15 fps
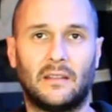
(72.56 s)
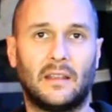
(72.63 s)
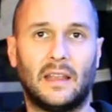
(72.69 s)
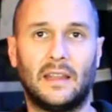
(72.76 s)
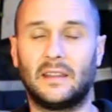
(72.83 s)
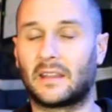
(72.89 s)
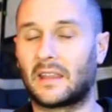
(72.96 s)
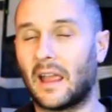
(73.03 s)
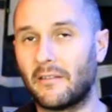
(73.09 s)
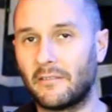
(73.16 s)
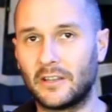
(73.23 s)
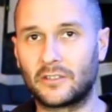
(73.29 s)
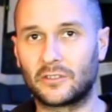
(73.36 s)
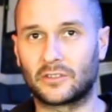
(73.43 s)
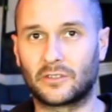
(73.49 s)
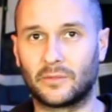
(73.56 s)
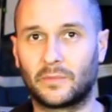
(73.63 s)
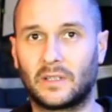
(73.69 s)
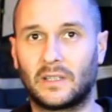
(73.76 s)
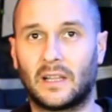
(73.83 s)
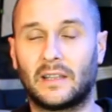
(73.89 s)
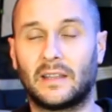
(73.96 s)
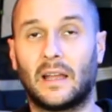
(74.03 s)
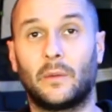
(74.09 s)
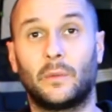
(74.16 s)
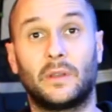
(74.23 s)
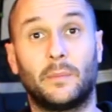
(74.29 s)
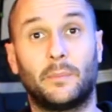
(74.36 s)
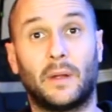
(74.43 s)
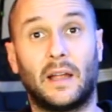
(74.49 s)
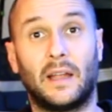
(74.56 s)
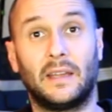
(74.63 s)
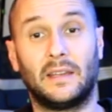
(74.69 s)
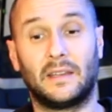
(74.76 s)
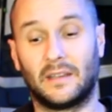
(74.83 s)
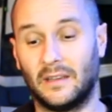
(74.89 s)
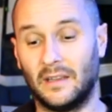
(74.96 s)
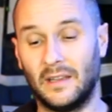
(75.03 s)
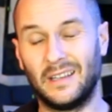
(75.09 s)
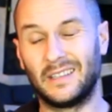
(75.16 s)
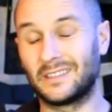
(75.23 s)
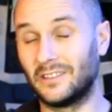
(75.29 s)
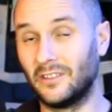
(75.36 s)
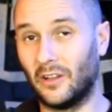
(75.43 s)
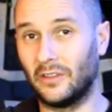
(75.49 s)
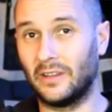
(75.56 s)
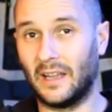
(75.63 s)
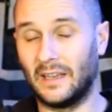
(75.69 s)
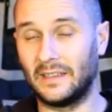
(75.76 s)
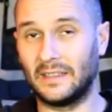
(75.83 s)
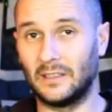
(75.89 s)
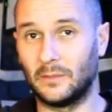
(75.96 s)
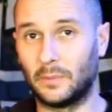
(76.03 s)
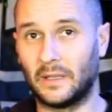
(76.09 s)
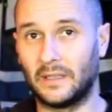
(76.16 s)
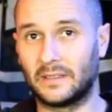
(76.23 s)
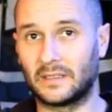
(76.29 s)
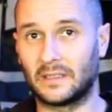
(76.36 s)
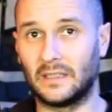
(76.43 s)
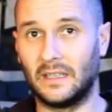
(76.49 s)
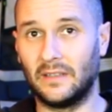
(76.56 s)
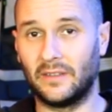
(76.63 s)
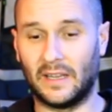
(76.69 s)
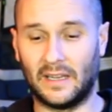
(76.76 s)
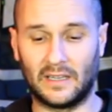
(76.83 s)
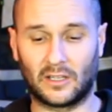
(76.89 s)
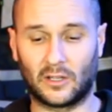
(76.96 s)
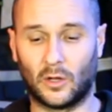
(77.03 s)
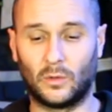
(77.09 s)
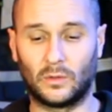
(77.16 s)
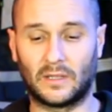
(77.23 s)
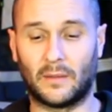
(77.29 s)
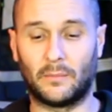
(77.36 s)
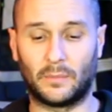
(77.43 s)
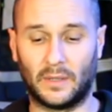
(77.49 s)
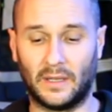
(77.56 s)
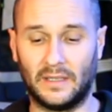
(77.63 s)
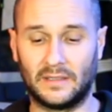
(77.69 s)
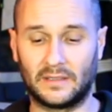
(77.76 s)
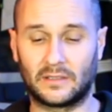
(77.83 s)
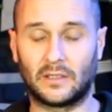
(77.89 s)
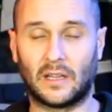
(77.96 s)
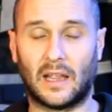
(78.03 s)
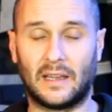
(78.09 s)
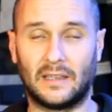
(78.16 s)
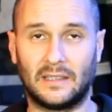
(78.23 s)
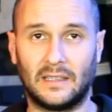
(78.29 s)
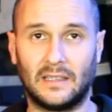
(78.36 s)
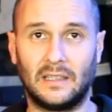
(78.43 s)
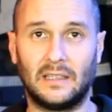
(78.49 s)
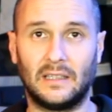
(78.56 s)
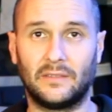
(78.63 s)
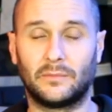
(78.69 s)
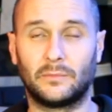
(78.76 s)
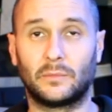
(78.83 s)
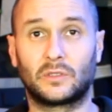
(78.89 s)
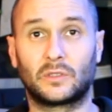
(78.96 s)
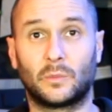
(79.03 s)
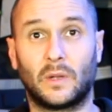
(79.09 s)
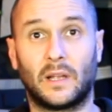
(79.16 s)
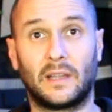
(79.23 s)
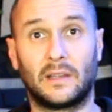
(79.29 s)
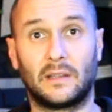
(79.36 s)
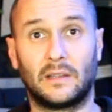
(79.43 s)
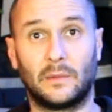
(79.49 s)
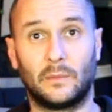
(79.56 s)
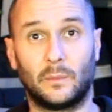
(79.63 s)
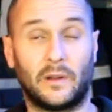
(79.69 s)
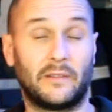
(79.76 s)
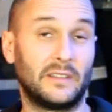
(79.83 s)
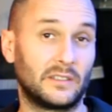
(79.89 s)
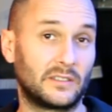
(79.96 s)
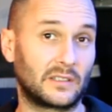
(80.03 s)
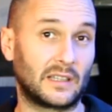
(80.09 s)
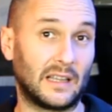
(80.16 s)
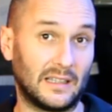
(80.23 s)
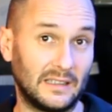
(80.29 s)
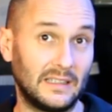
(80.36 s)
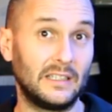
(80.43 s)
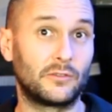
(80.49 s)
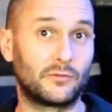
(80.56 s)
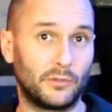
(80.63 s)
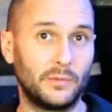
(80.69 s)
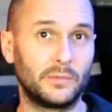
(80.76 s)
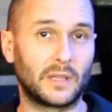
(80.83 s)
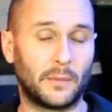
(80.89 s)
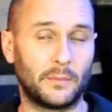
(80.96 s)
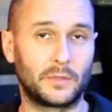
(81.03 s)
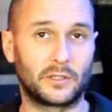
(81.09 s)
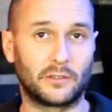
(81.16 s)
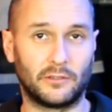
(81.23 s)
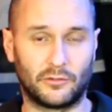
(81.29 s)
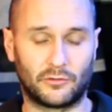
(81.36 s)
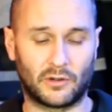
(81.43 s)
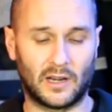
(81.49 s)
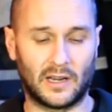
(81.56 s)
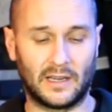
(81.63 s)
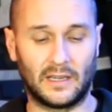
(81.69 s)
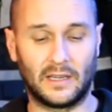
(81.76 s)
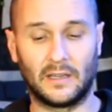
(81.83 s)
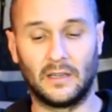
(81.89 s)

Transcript: in the garage or something like that with your bike. It's not the ideal place to leave it, in a cold, damp place. Ideally leave them somewhere where it's at least room temperature and dry,